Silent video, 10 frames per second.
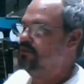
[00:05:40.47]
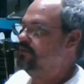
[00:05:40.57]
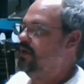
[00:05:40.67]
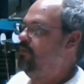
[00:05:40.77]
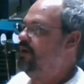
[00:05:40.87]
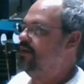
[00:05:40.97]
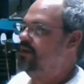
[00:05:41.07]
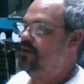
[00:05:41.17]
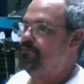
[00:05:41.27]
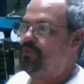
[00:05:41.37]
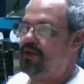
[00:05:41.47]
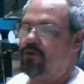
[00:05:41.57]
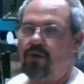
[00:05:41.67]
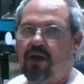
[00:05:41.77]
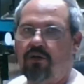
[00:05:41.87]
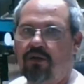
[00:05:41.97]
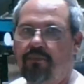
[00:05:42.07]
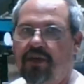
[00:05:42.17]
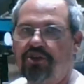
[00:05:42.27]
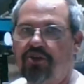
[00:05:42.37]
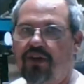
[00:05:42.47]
I wanted to play around with it and make sure